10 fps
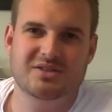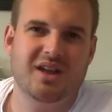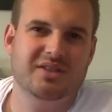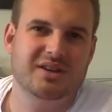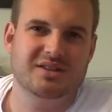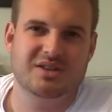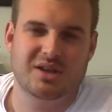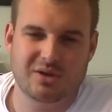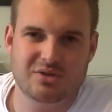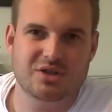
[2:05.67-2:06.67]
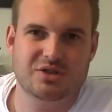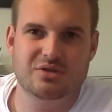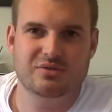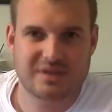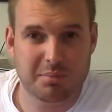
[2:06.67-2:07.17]
Not that it's a huge
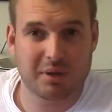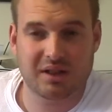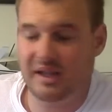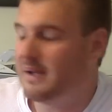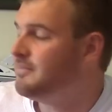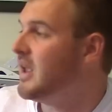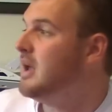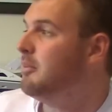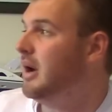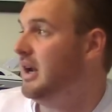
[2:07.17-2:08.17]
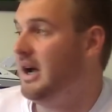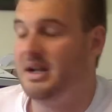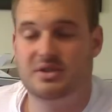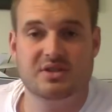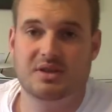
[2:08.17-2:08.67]
issue typically, but
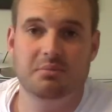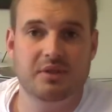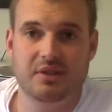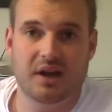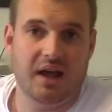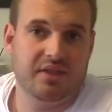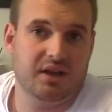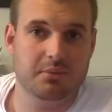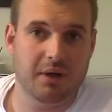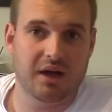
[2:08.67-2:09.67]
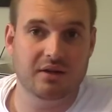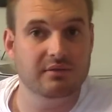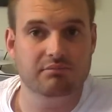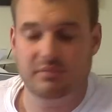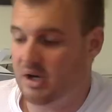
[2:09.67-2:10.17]
it's just something that I think about,
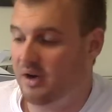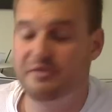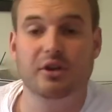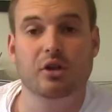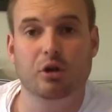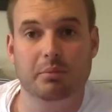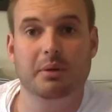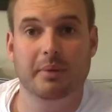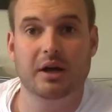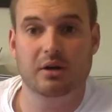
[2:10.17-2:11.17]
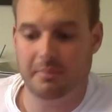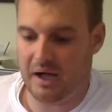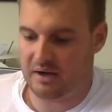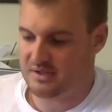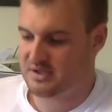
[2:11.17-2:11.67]
and, you know, I feel a little bit better
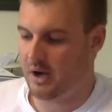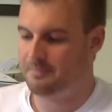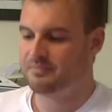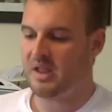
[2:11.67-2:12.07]
about it. So